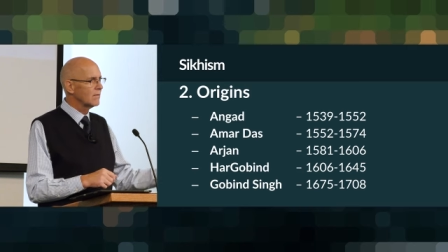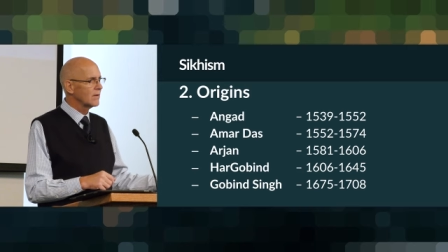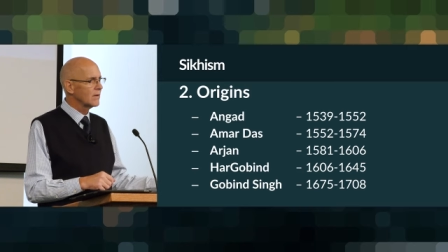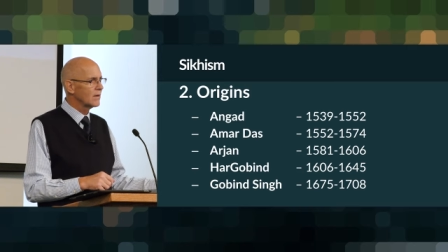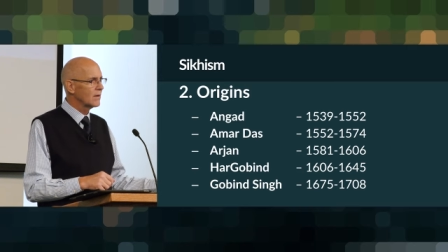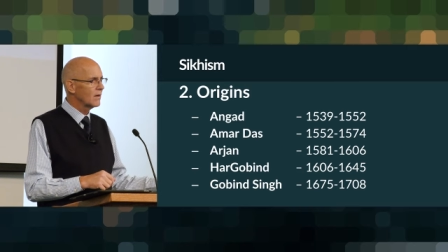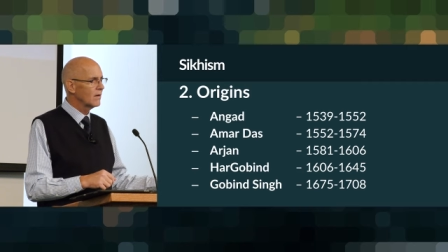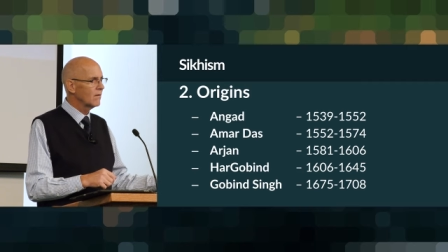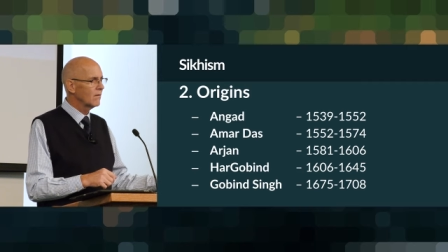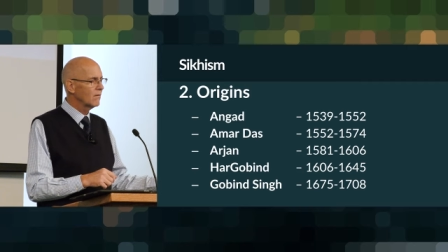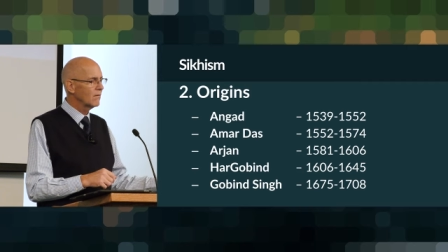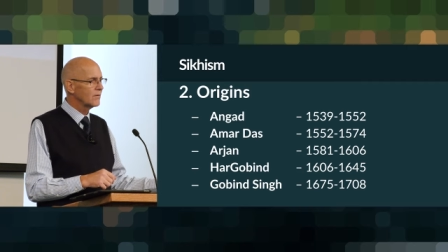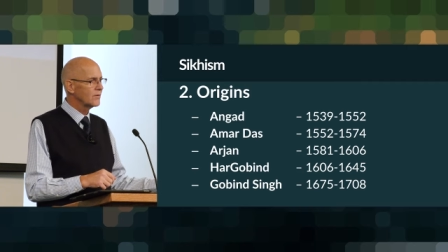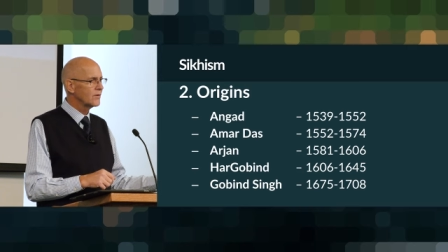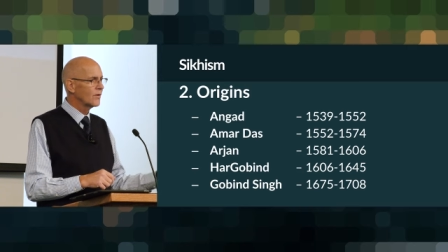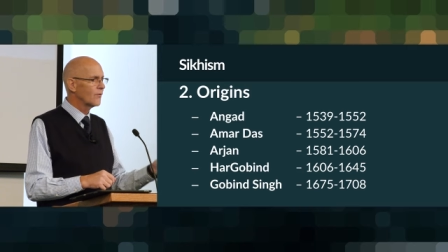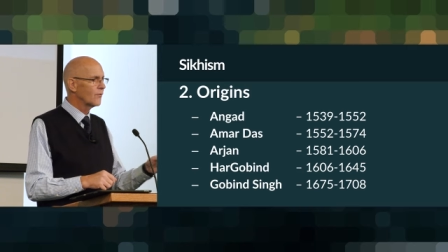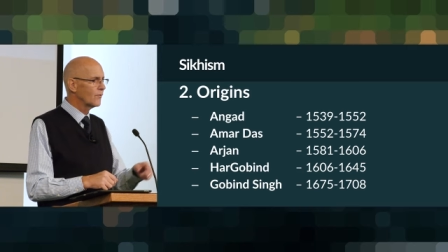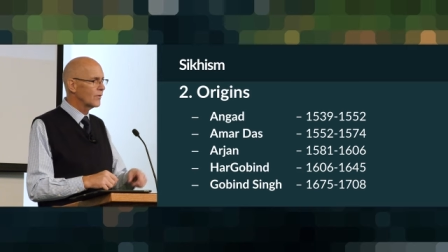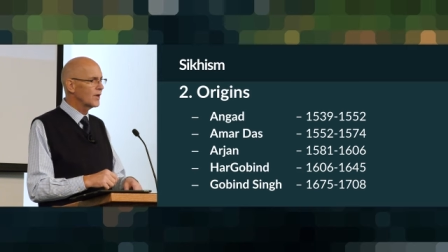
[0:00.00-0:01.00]
You know,
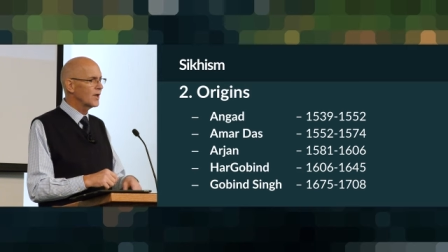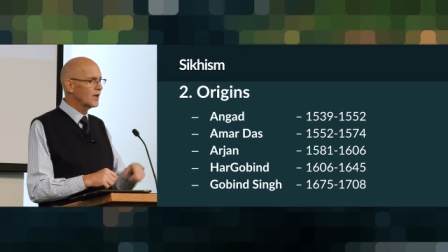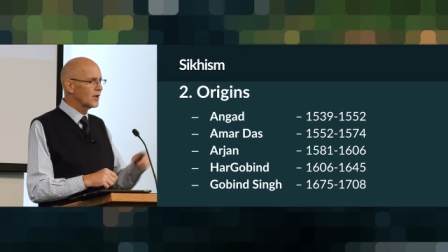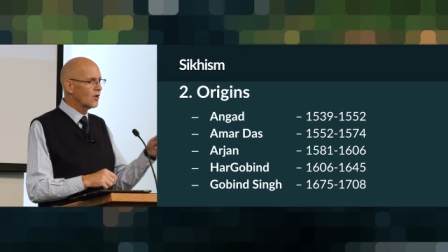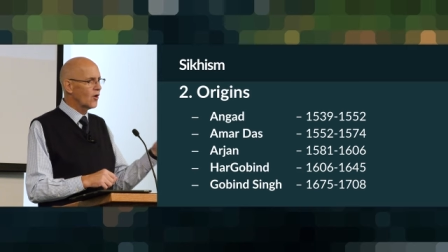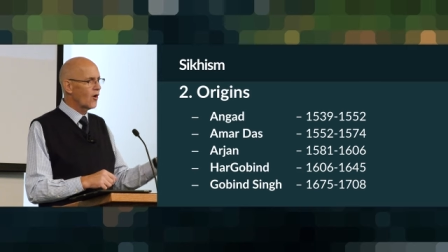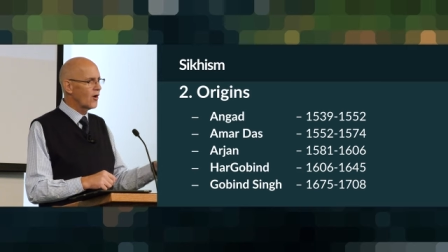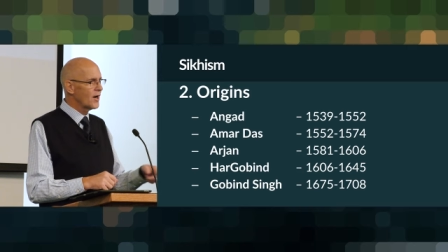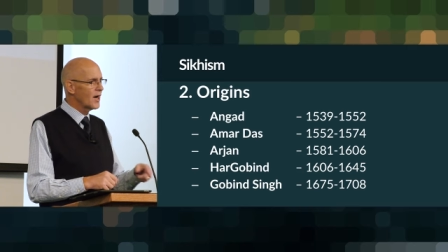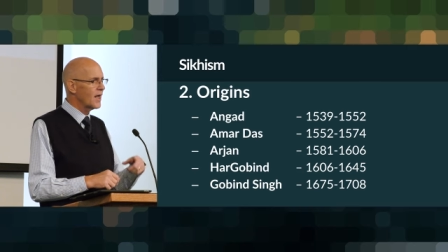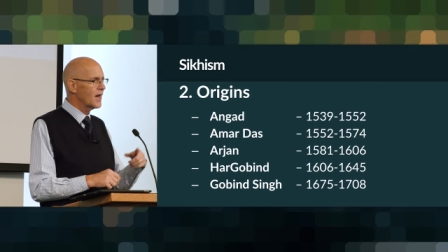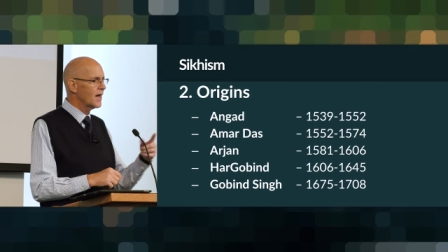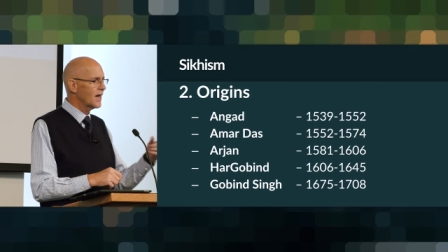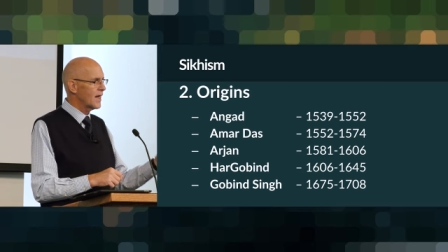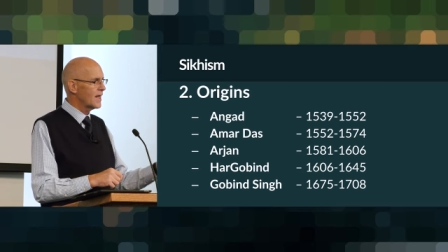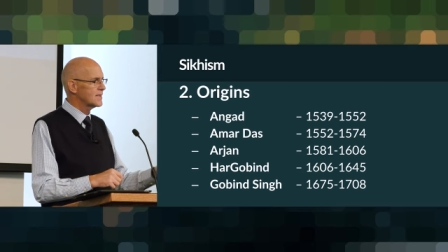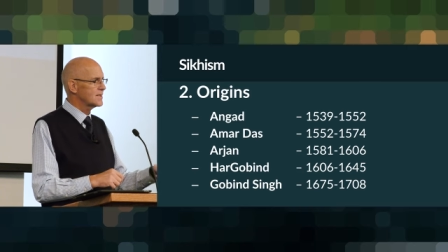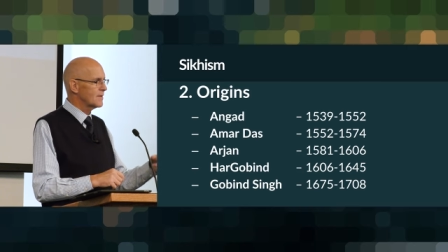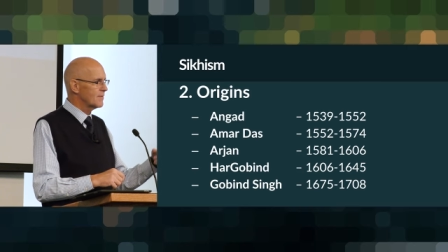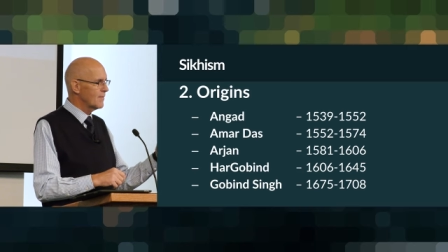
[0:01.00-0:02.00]
you're
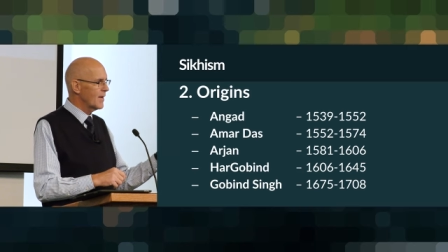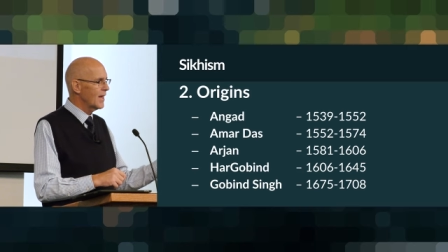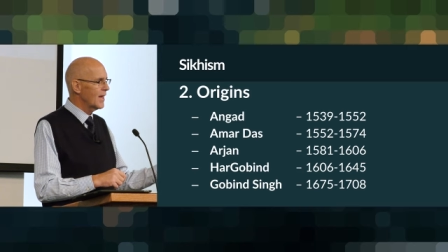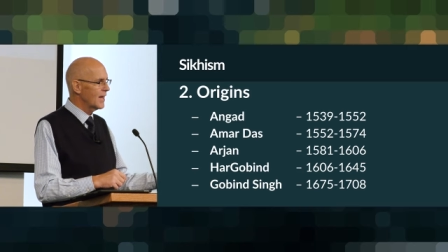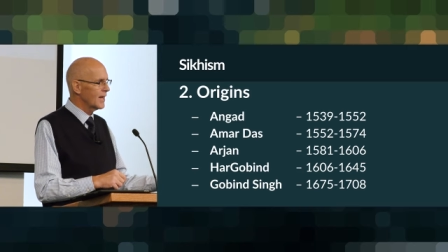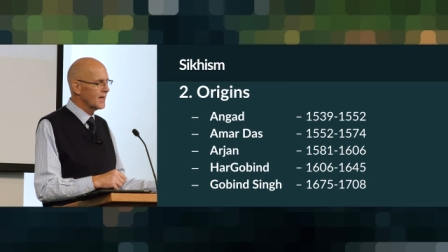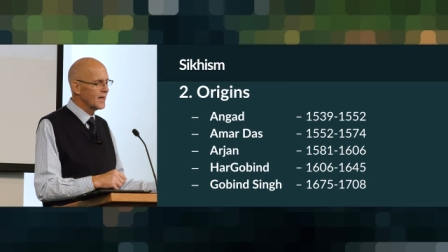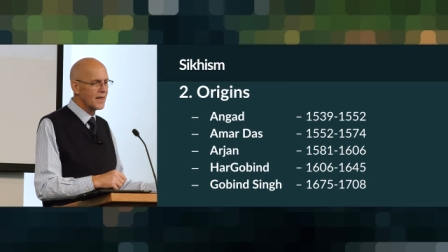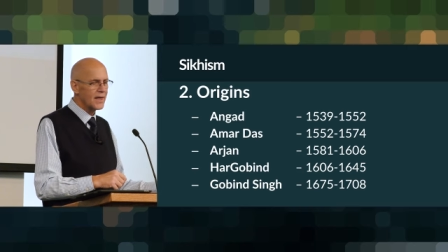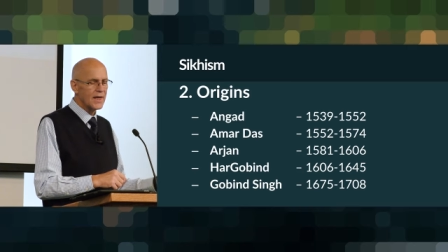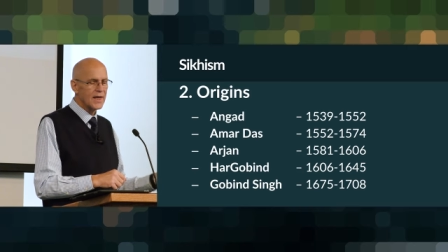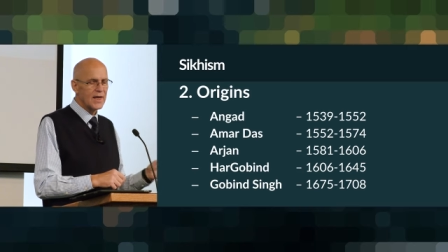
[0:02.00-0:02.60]
reincarnated as a man.